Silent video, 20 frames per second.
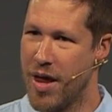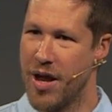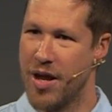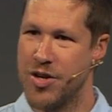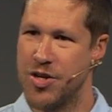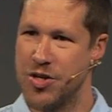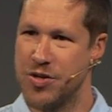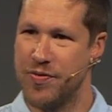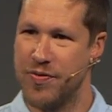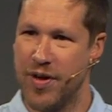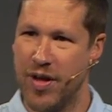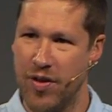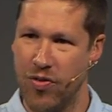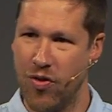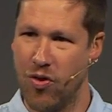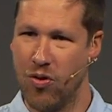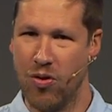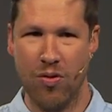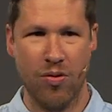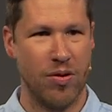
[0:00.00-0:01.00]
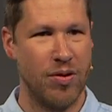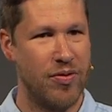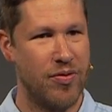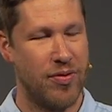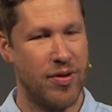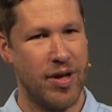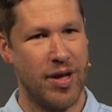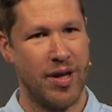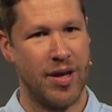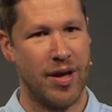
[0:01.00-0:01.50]
And I just felt the
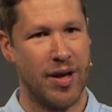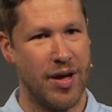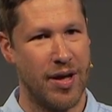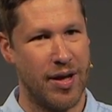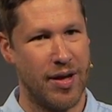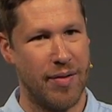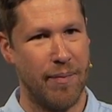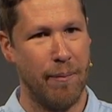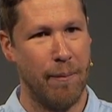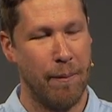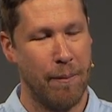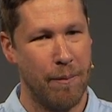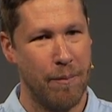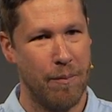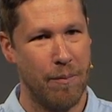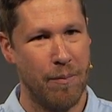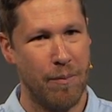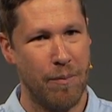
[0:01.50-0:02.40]
Lord saying, um,